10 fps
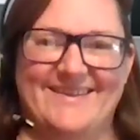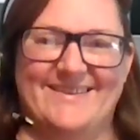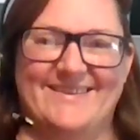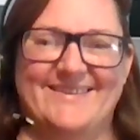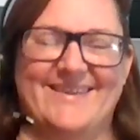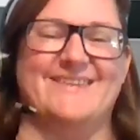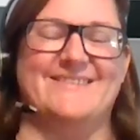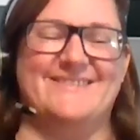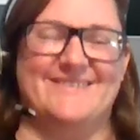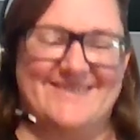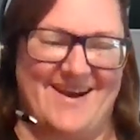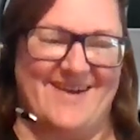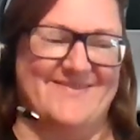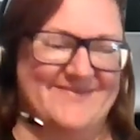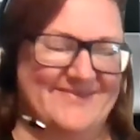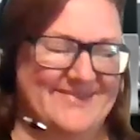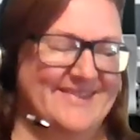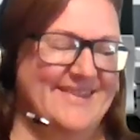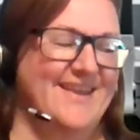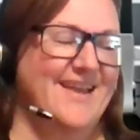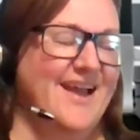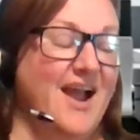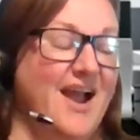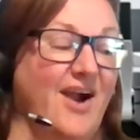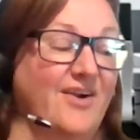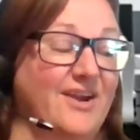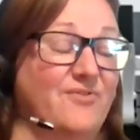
Yes. Yeah. All right.